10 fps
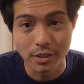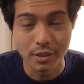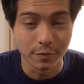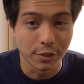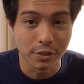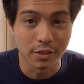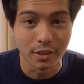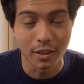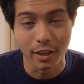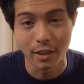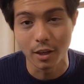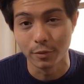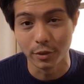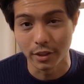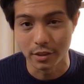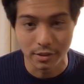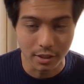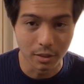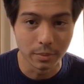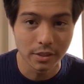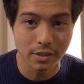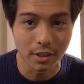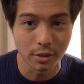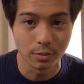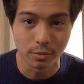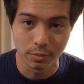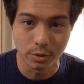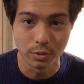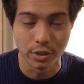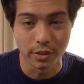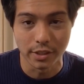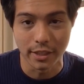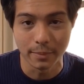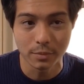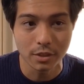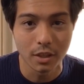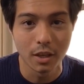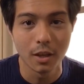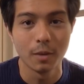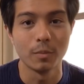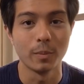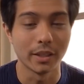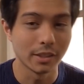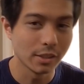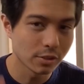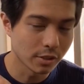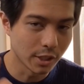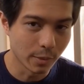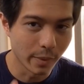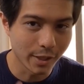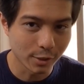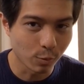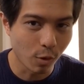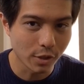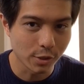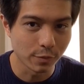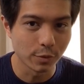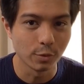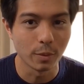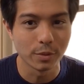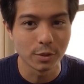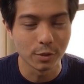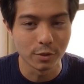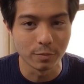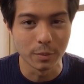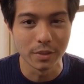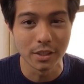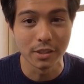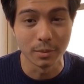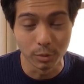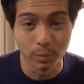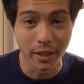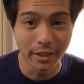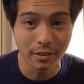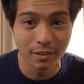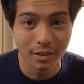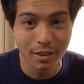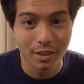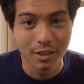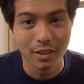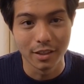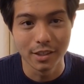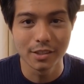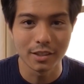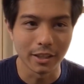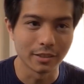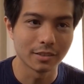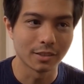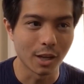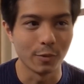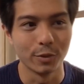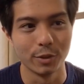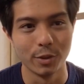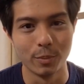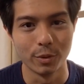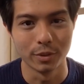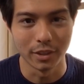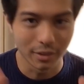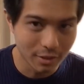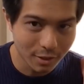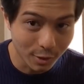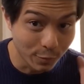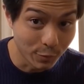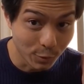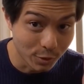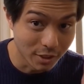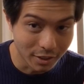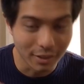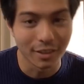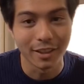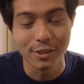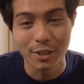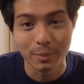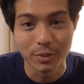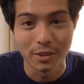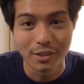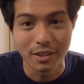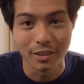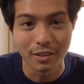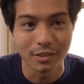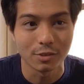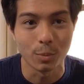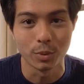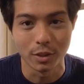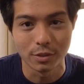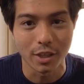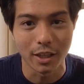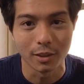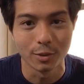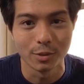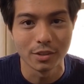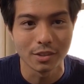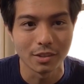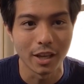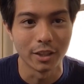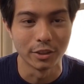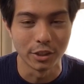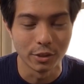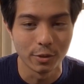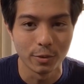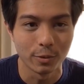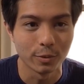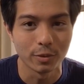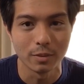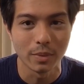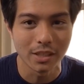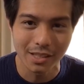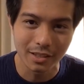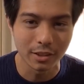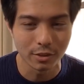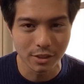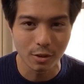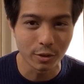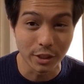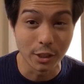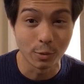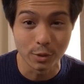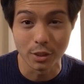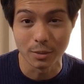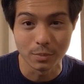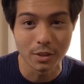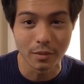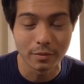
sufficient in covering the syllabus that you do in your exams. But my teacher did make us watch a few episodes of BBC's The Blue Planet. And this is to cover the more confusing chapters like tropical cyclones and El Niño and basically just all the ecosystem stuff,